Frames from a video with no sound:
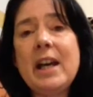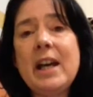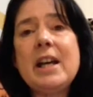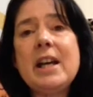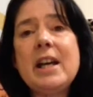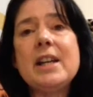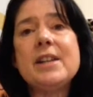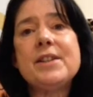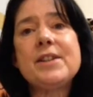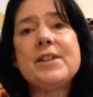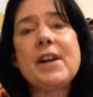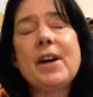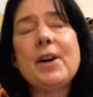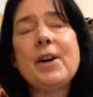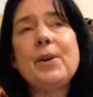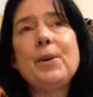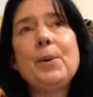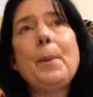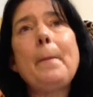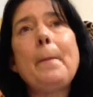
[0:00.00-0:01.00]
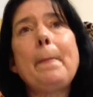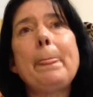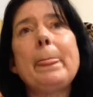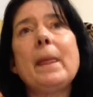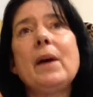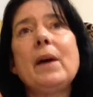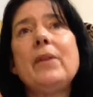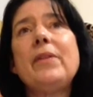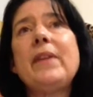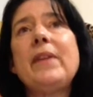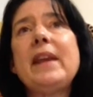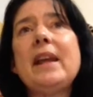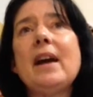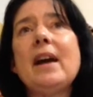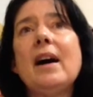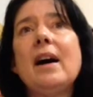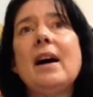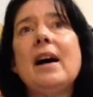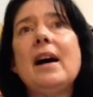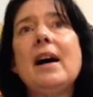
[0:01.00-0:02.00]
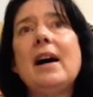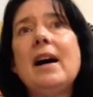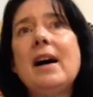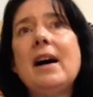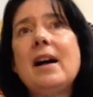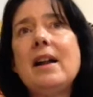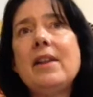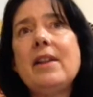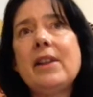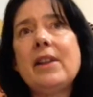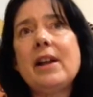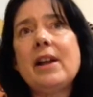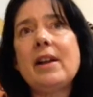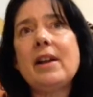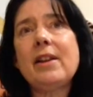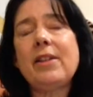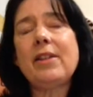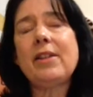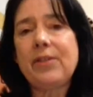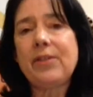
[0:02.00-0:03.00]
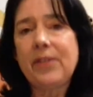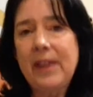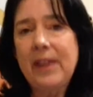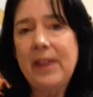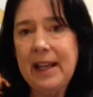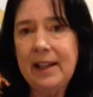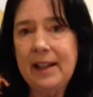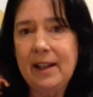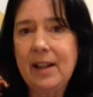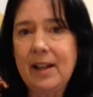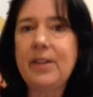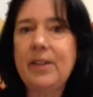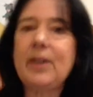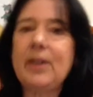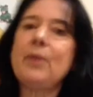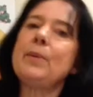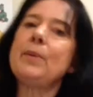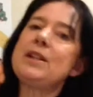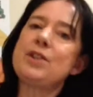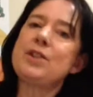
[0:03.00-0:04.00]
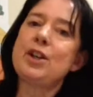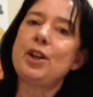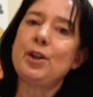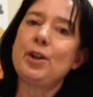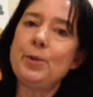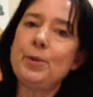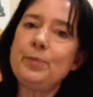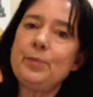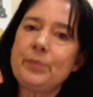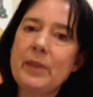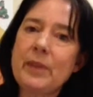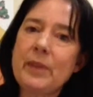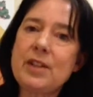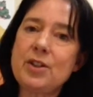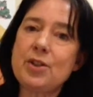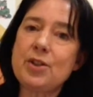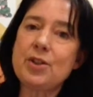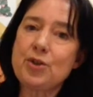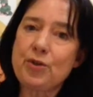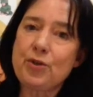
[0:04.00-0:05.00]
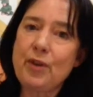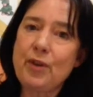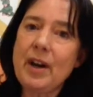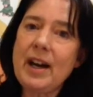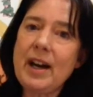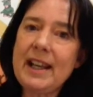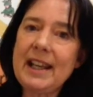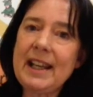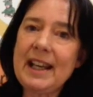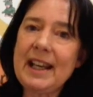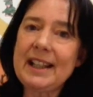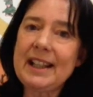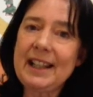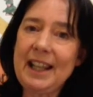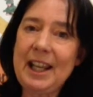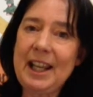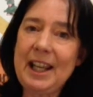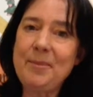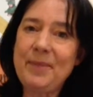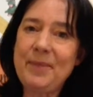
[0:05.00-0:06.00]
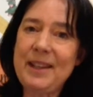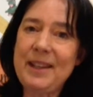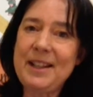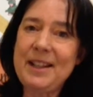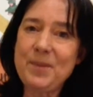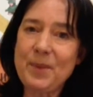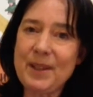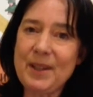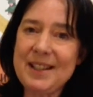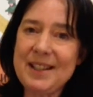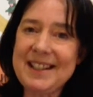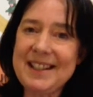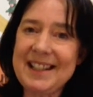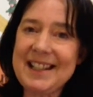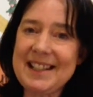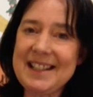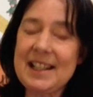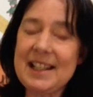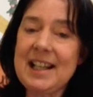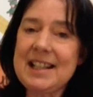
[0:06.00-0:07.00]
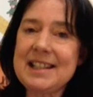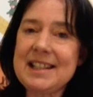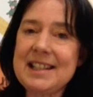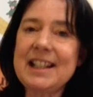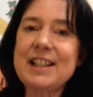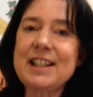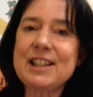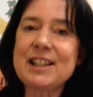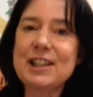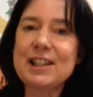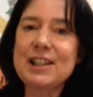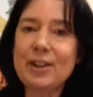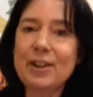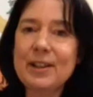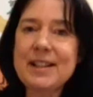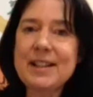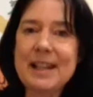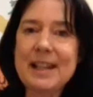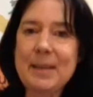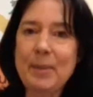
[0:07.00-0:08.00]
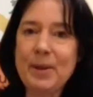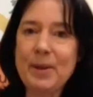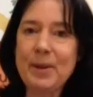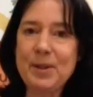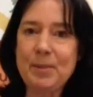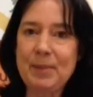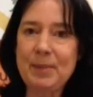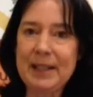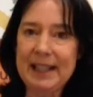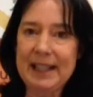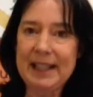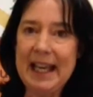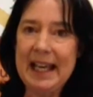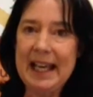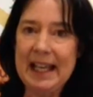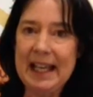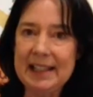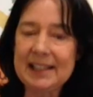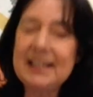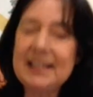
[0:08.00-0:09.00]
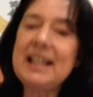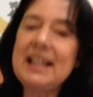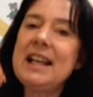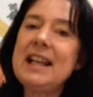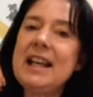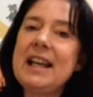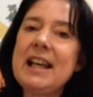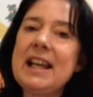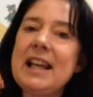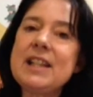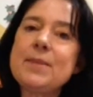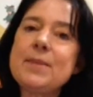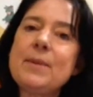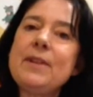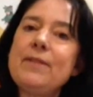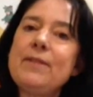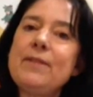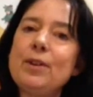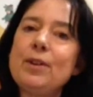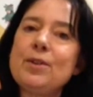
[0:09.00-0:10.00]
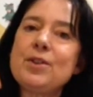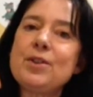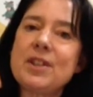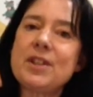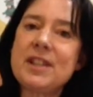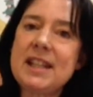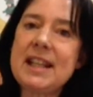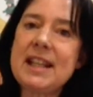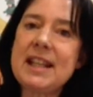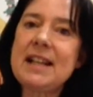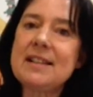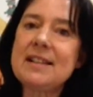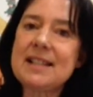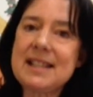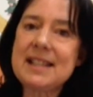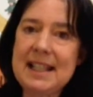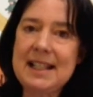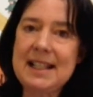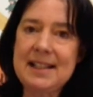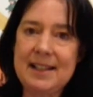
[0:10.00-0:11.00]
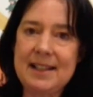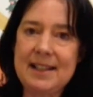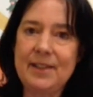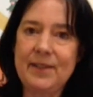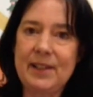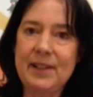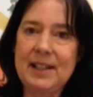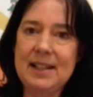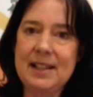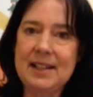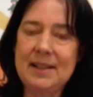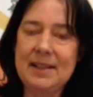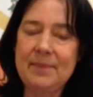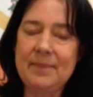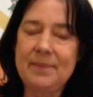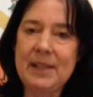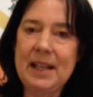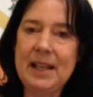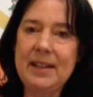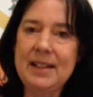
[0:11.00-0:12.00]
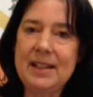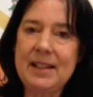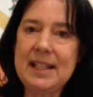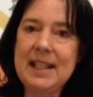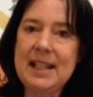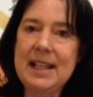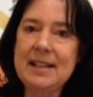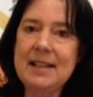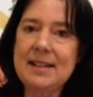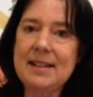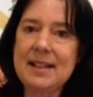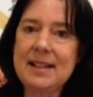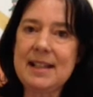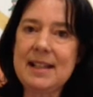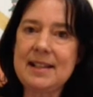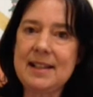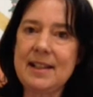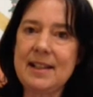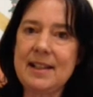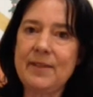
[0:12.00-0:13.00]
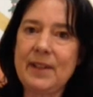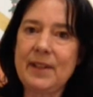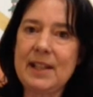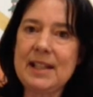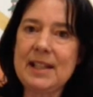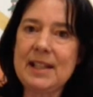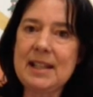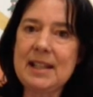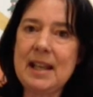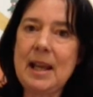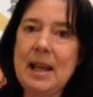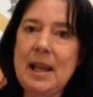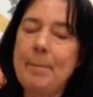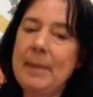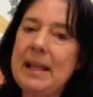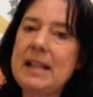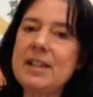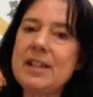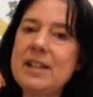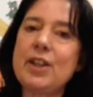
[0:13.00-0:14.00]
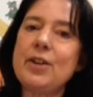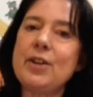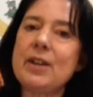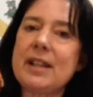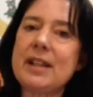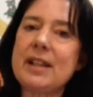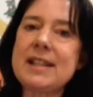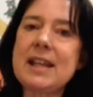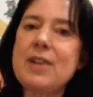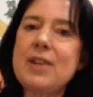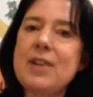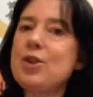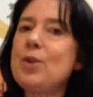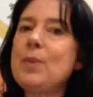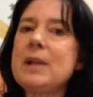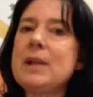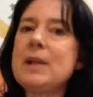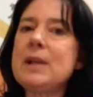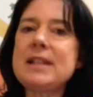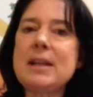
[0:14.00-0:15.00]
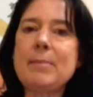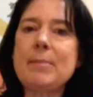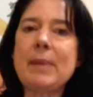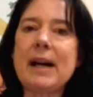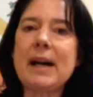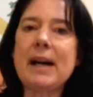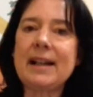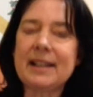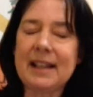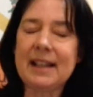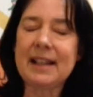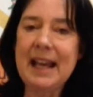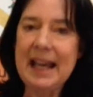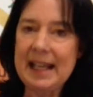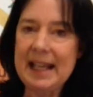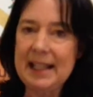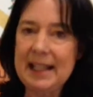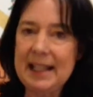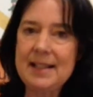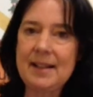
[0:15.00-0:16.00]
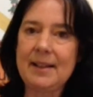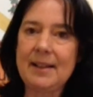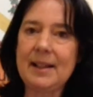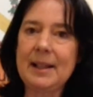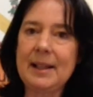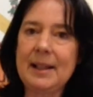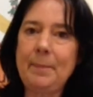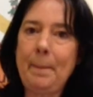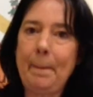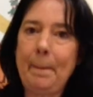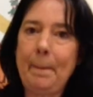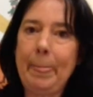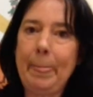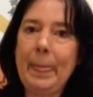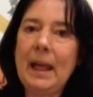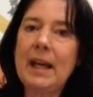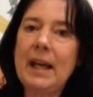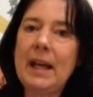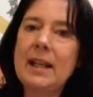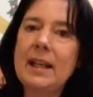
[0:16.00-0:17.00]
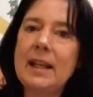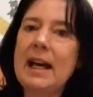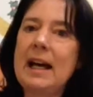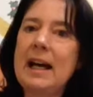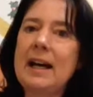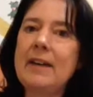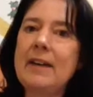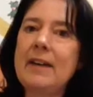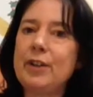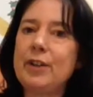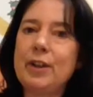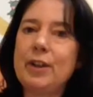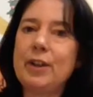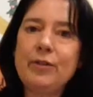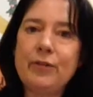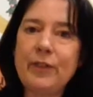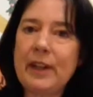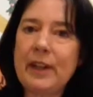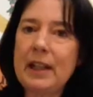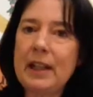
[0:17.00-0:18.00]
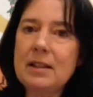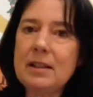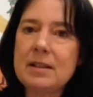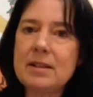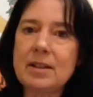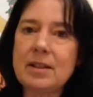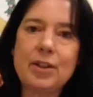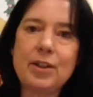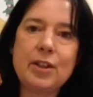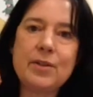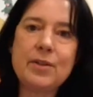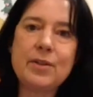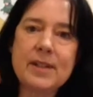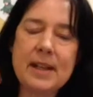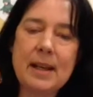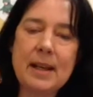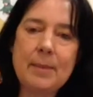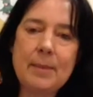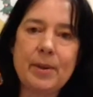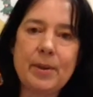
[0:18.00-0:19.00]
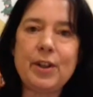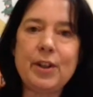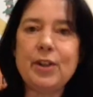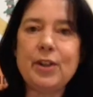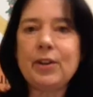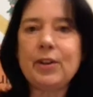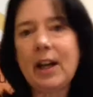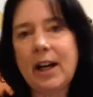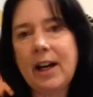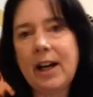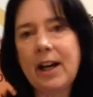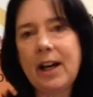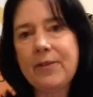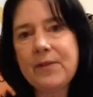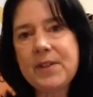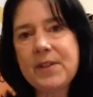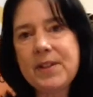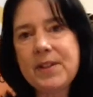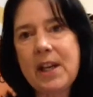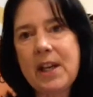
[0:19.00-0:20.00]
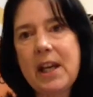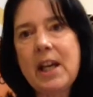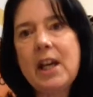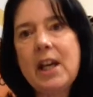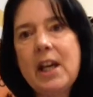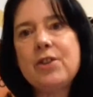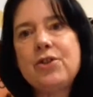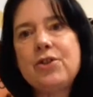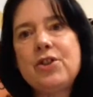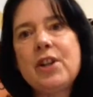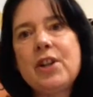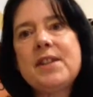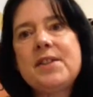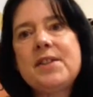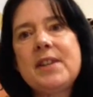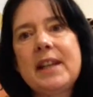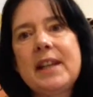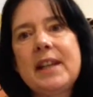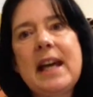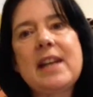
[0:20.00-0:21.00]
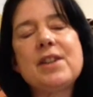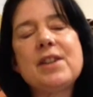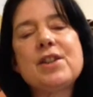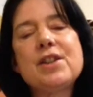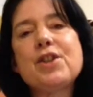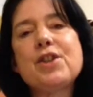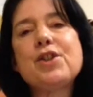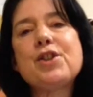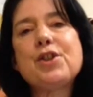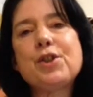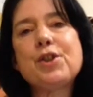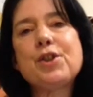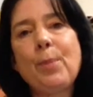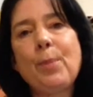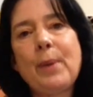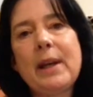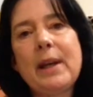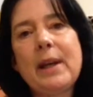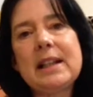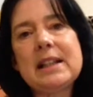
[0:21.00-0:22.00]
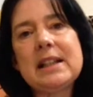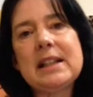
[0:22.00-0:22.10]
So the other thing that we do to try and keep these onesies lasting as long as they possibly can is we've launched the TLC service. Now, the TLC service means that you can send your onesie back at any time and have new feet, a new zip, and new cuffs, just again to stop it